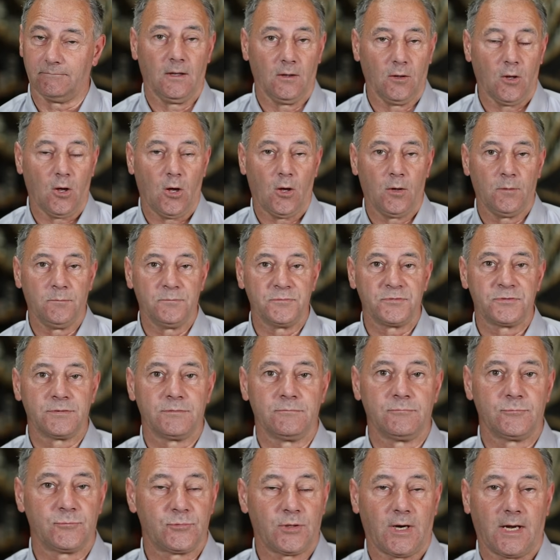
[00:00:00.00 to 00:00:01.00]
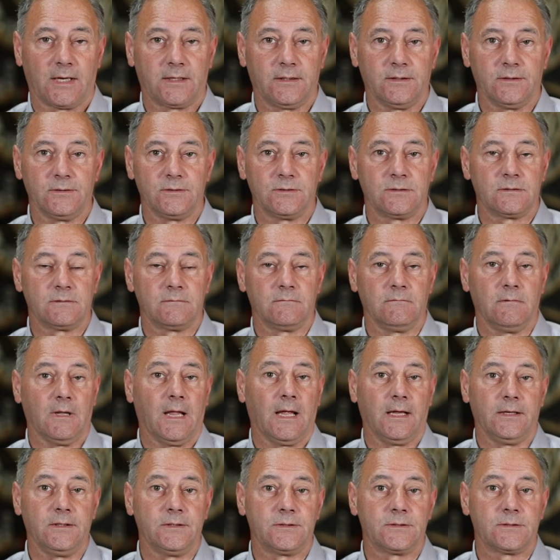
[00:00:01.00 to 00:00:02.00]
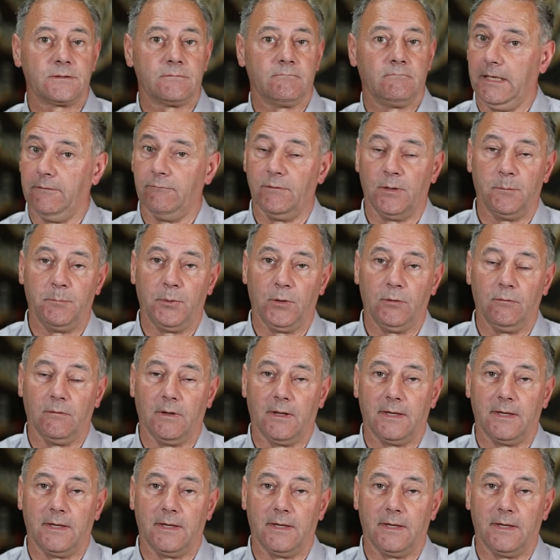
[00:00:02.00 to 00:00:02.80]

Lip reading: Alarms, trackers, lights, even a boot